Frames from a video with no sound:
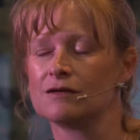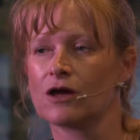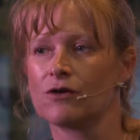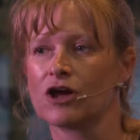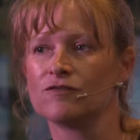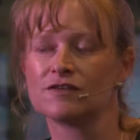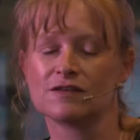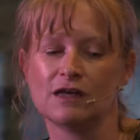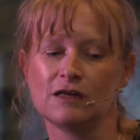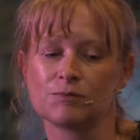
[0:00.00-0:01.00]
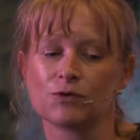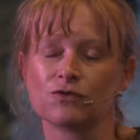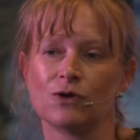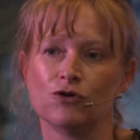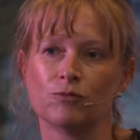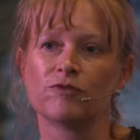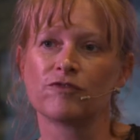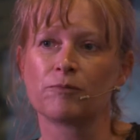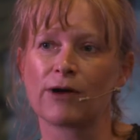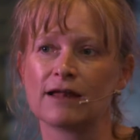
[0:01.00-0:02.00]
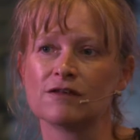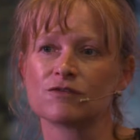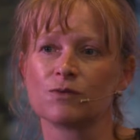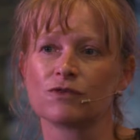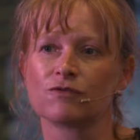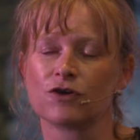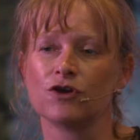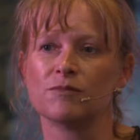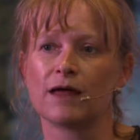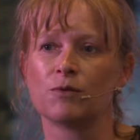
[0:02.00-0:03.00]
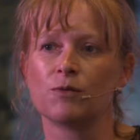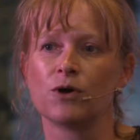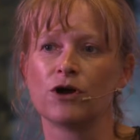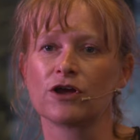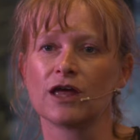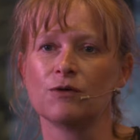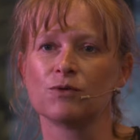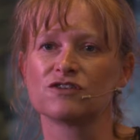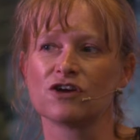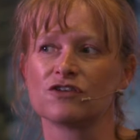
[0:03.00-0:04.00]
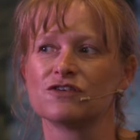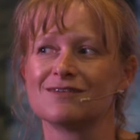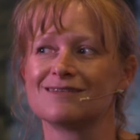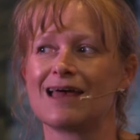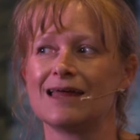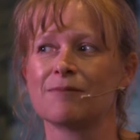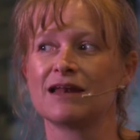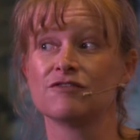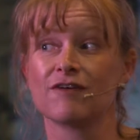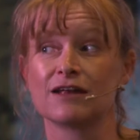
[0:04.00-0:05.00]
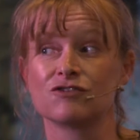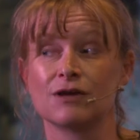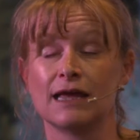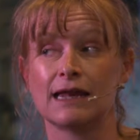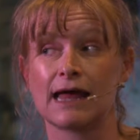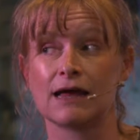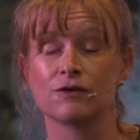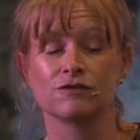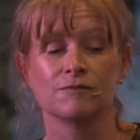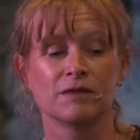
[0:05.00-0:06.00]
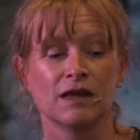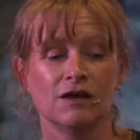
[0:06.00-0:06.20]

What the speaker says: going overseas, but also a number of the brands for whom they were working were starting to take manufacturing in-house.